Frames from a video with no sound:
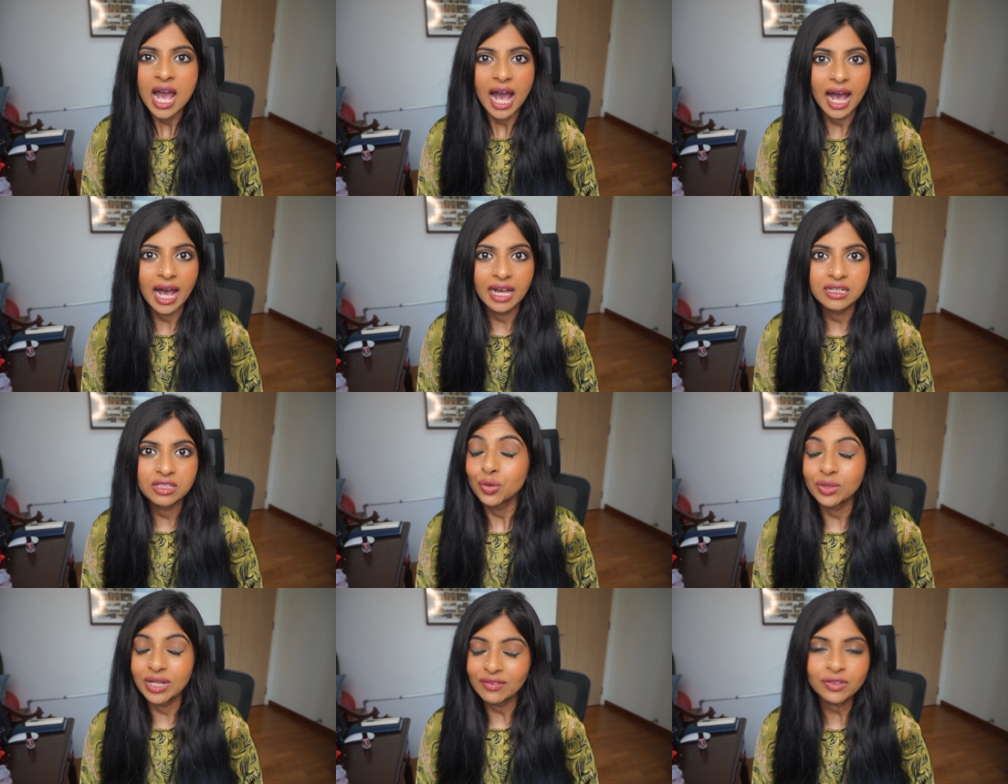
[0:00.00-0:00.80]
and
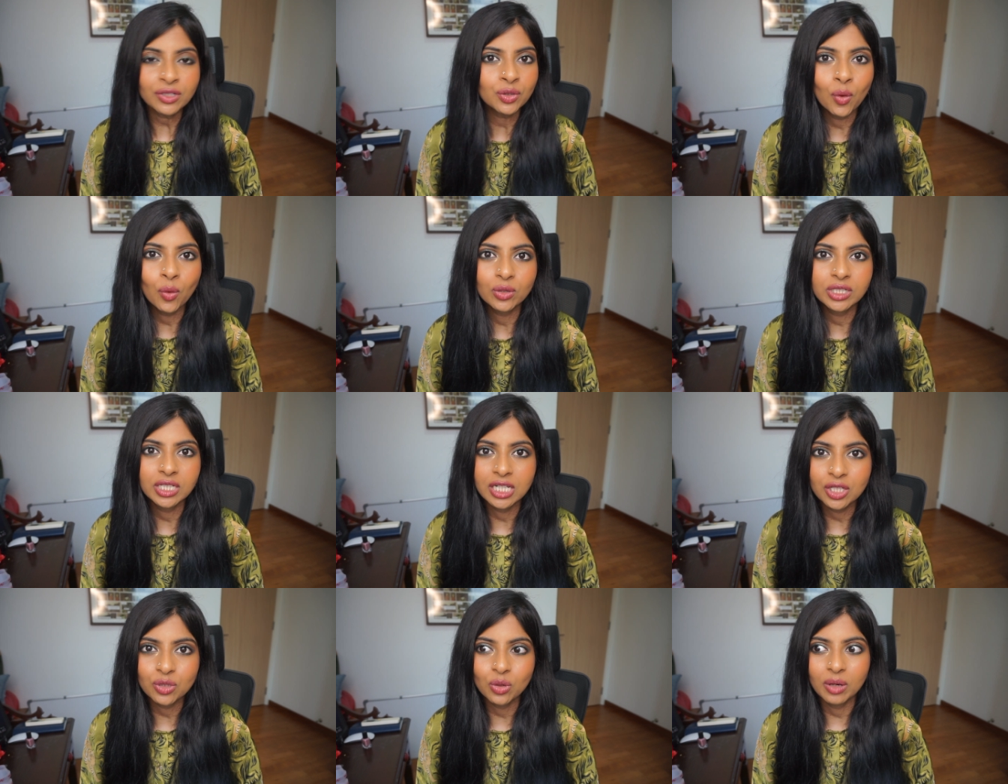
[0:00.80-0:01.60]
you never know till
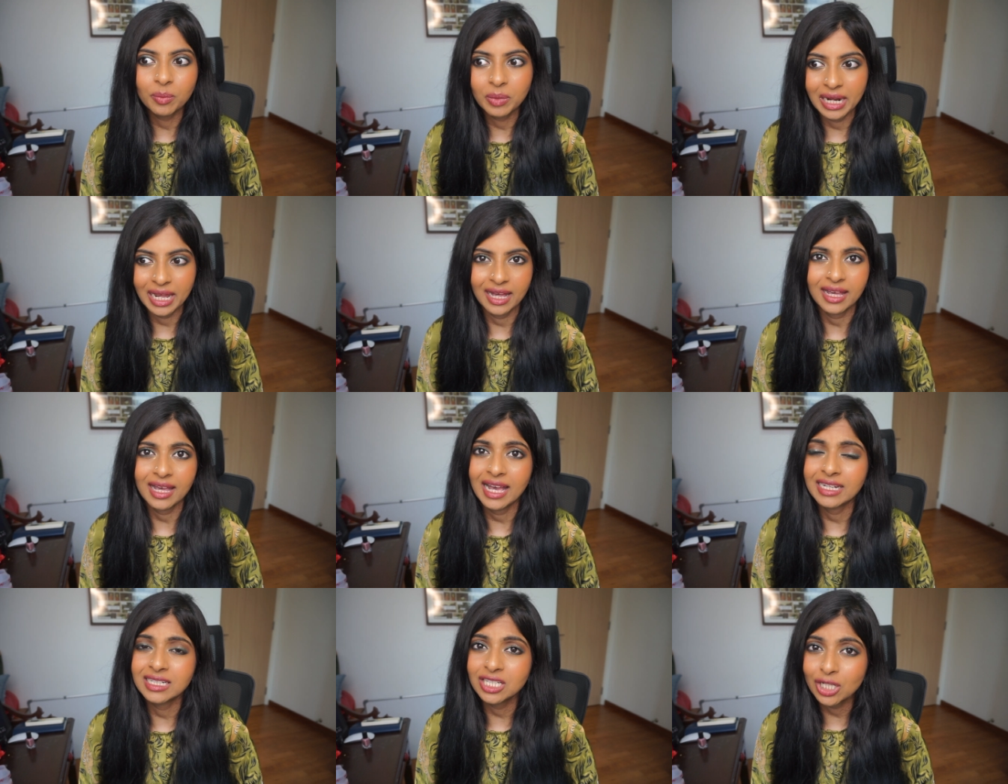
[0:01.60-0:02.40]
you apply
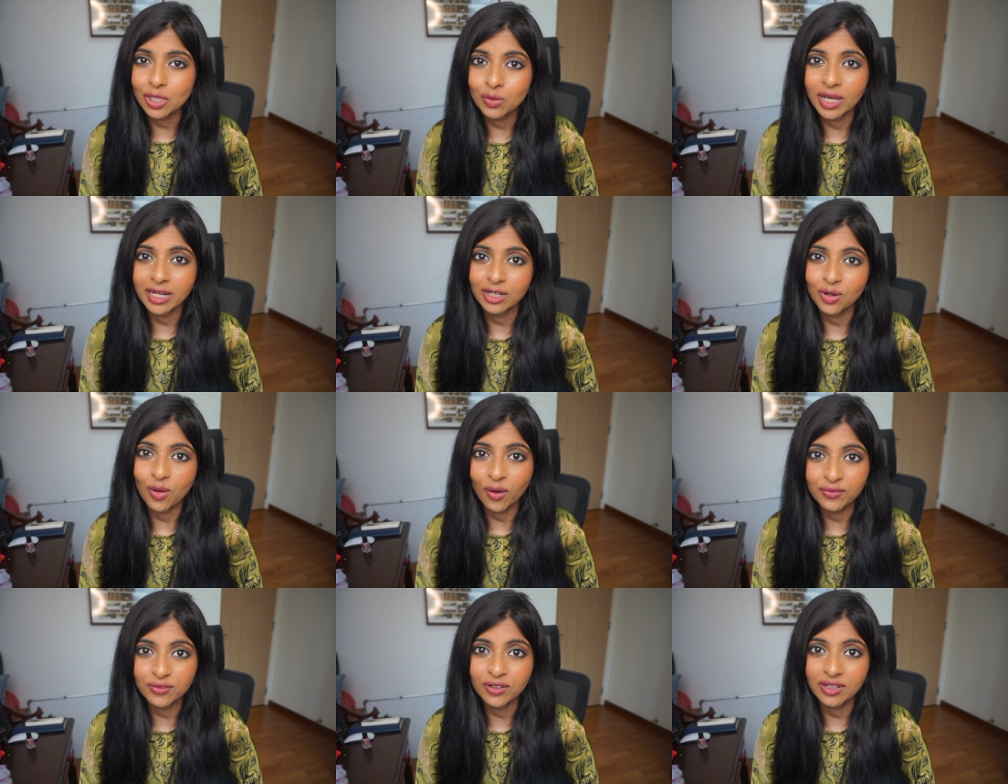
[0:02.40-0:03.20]
and till you get an
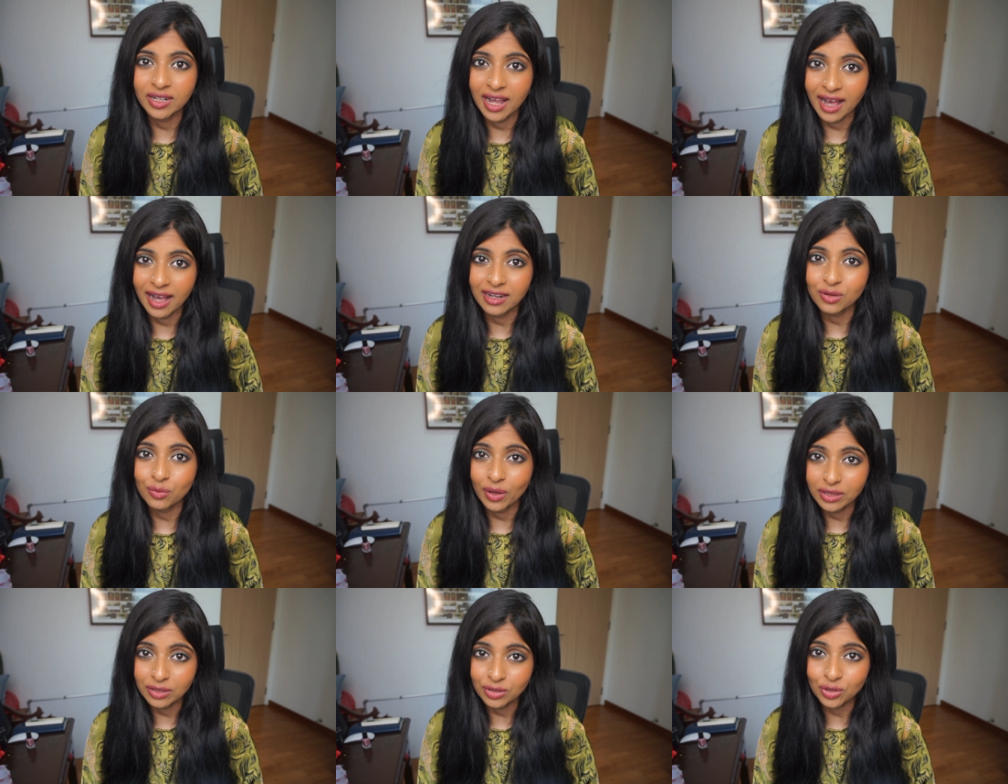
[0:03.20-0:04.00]
offer in hand
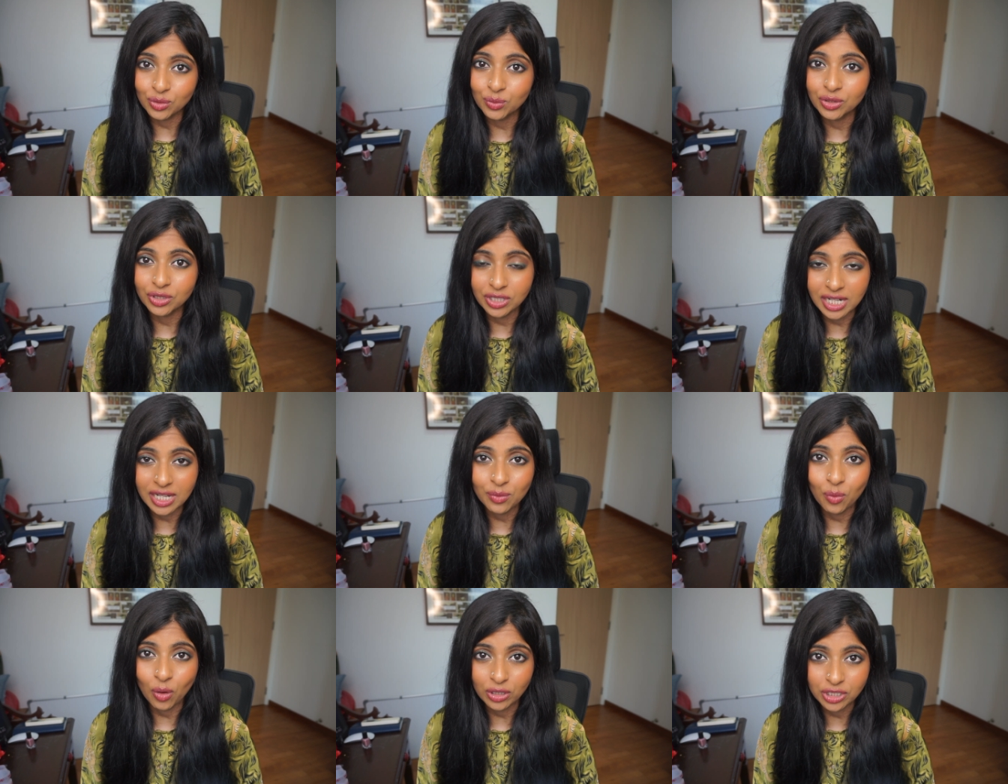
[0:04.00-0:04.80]
whether you would
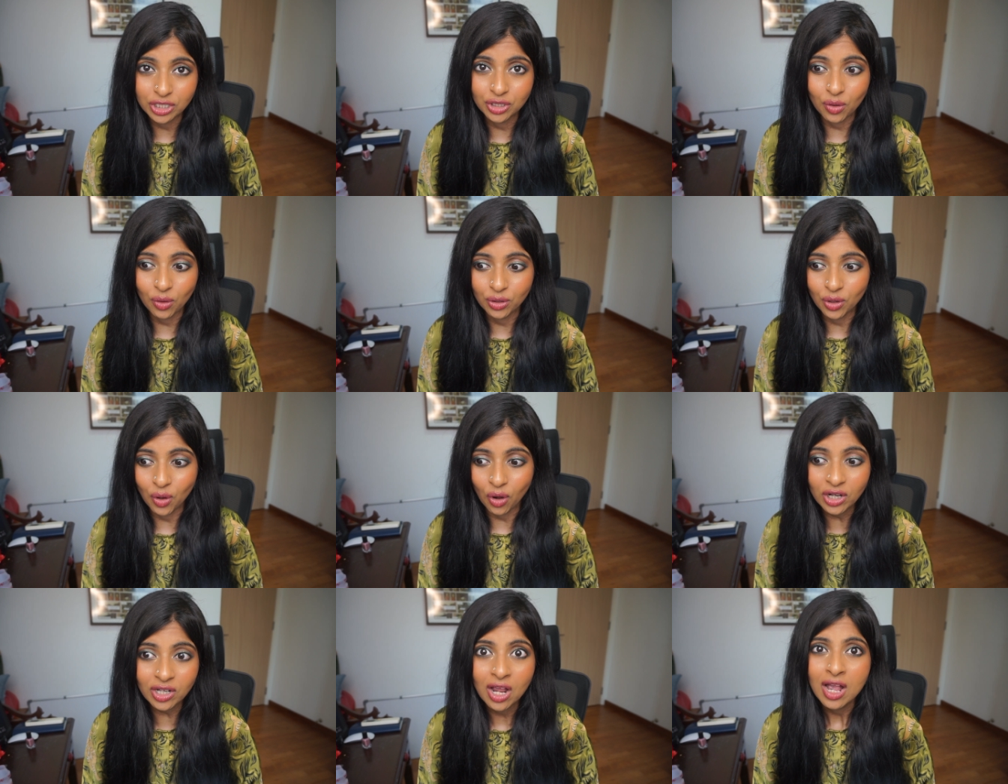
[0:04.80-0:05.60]
really want it or
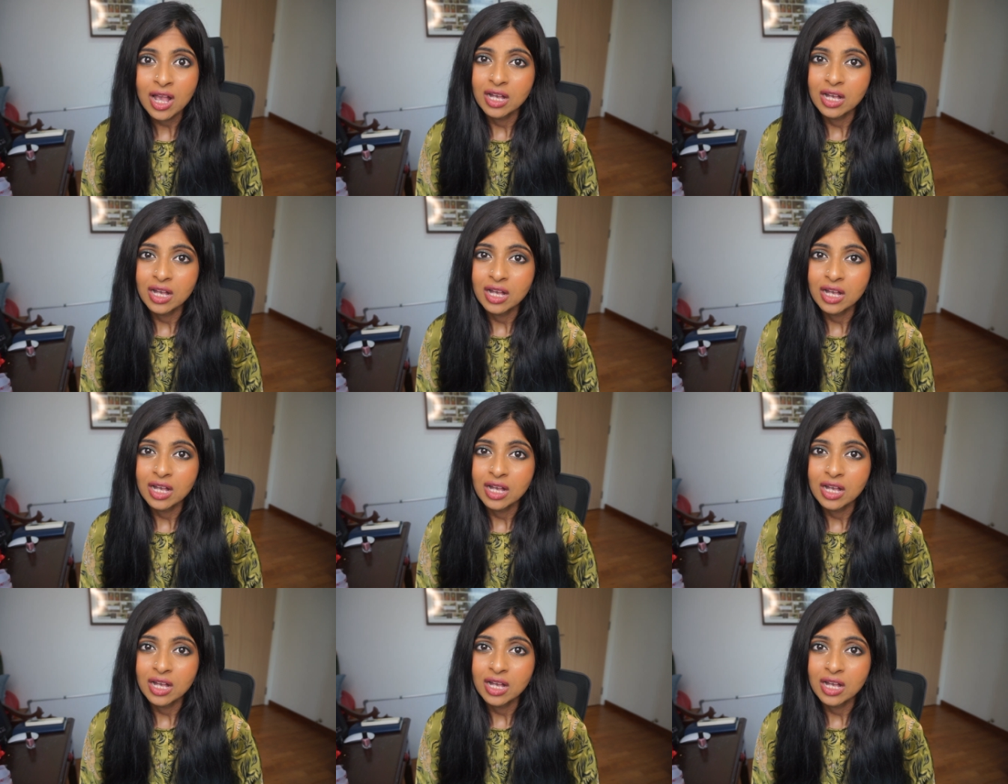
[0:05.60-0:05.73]
not.